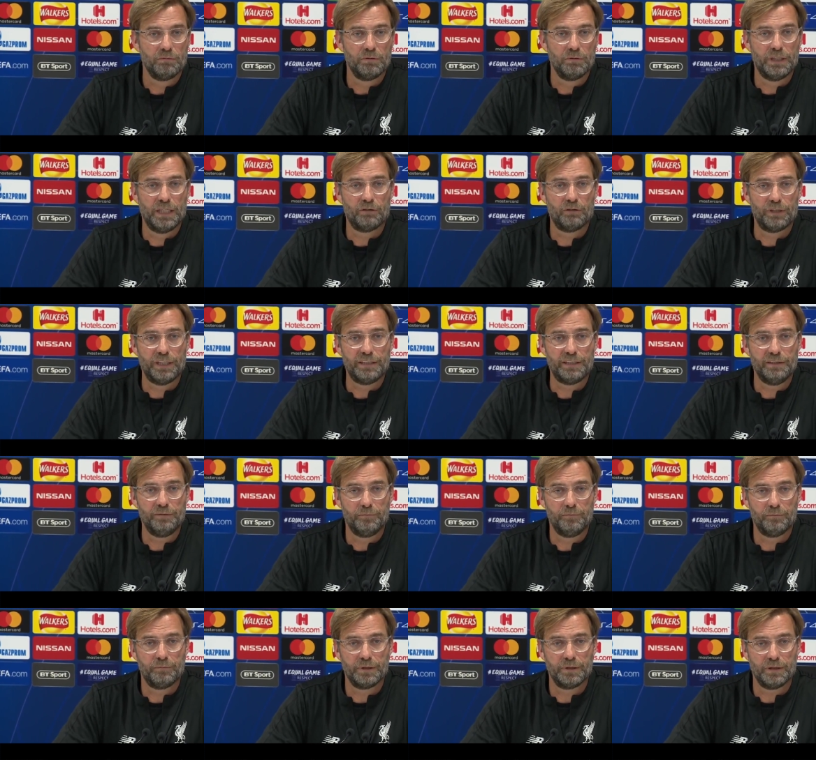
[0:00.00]
we are ready,
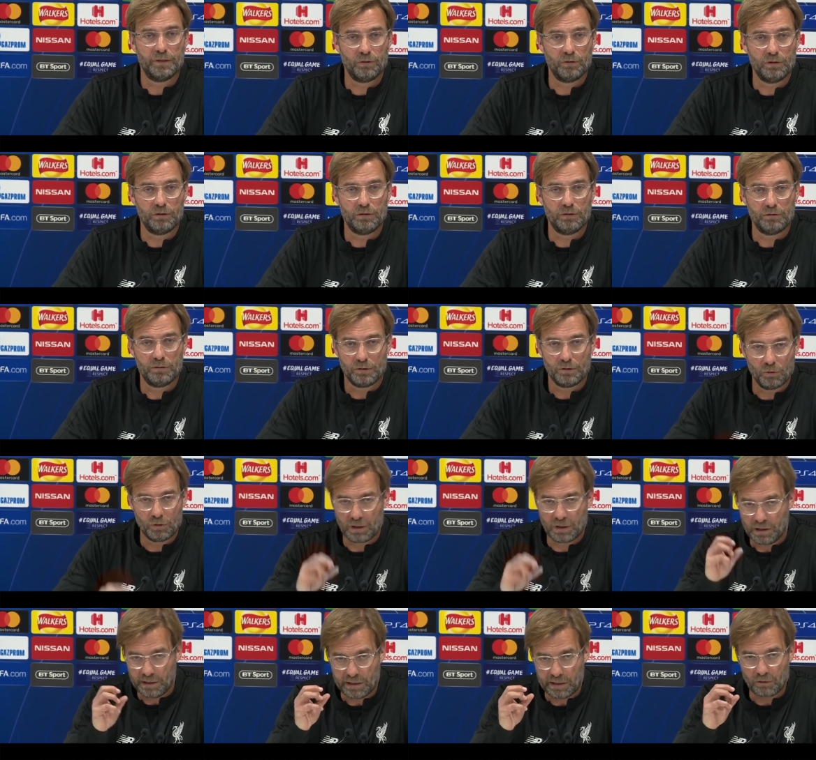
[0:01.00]
but I only,
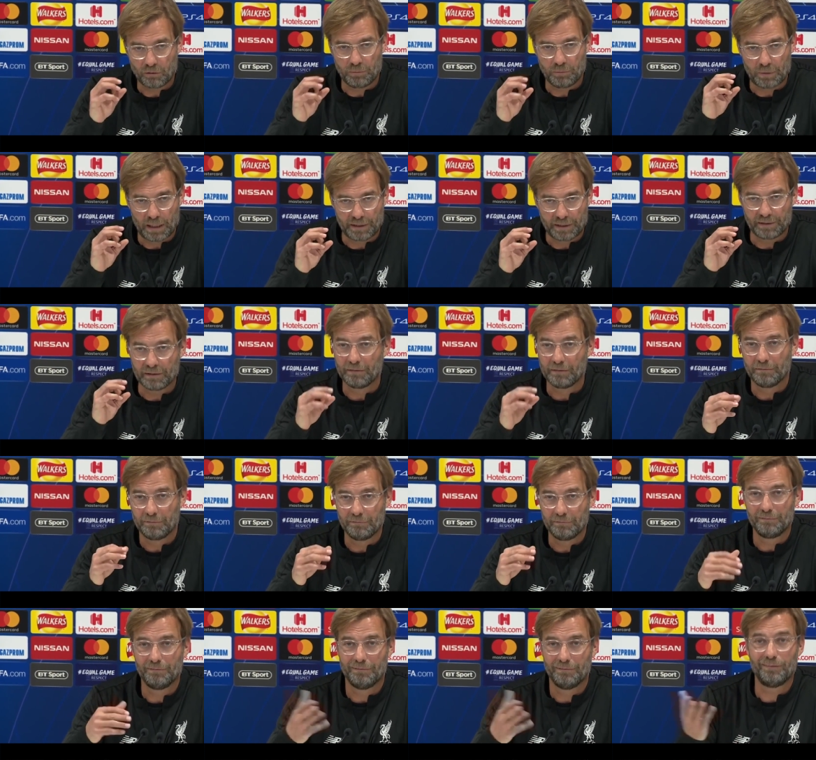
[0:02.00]
only a little reminder
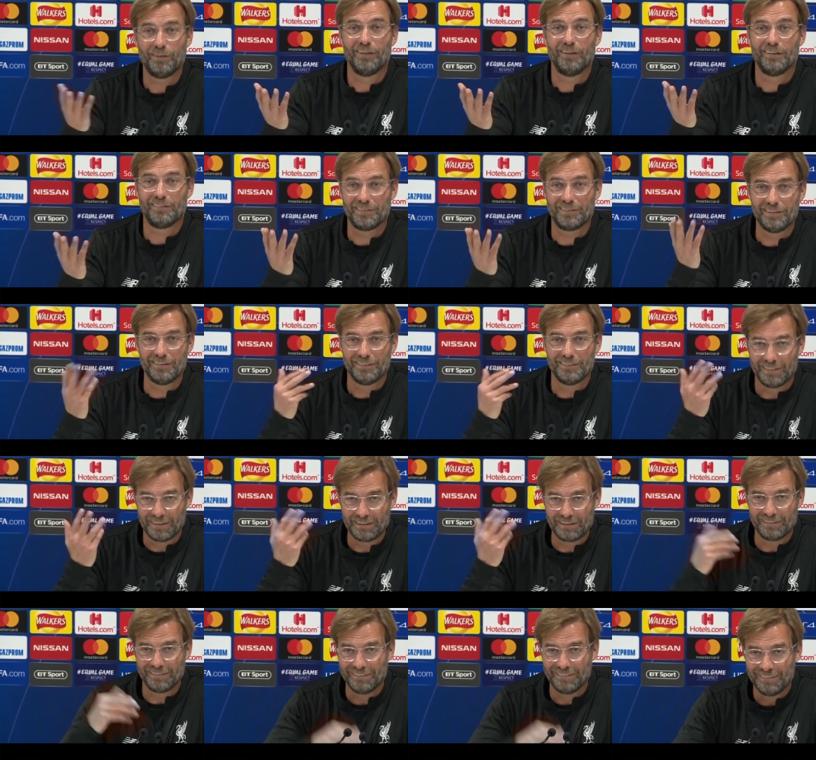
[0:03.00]
for all of you
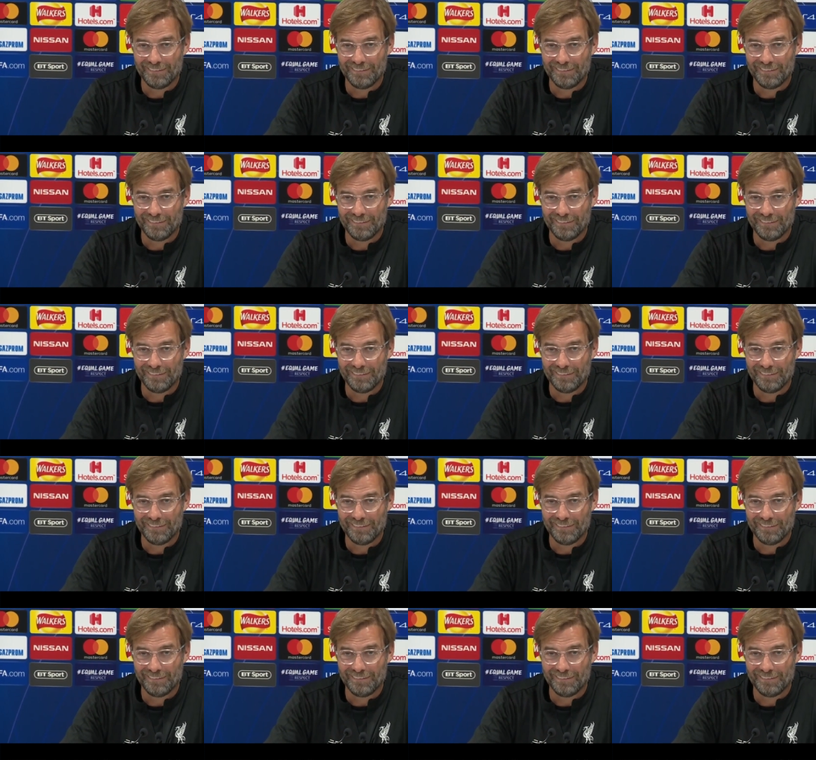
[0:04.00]
eh,